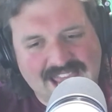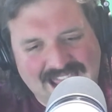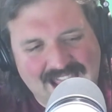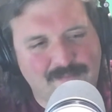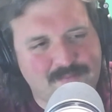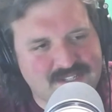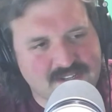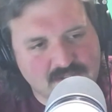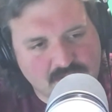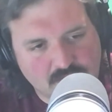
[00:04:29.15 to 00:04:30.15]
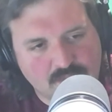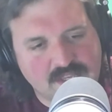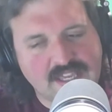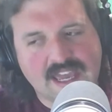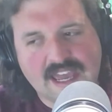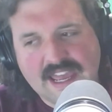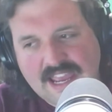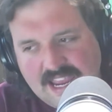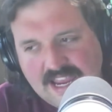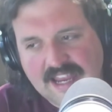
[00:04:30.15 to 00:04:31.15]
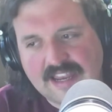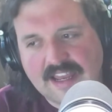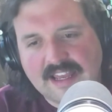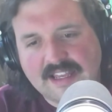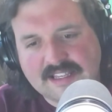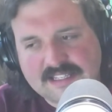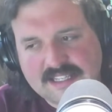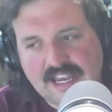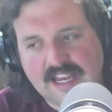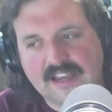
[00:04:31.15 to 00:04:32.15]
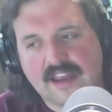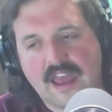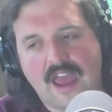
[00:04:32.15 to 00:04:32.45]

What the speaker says: absolutely insane.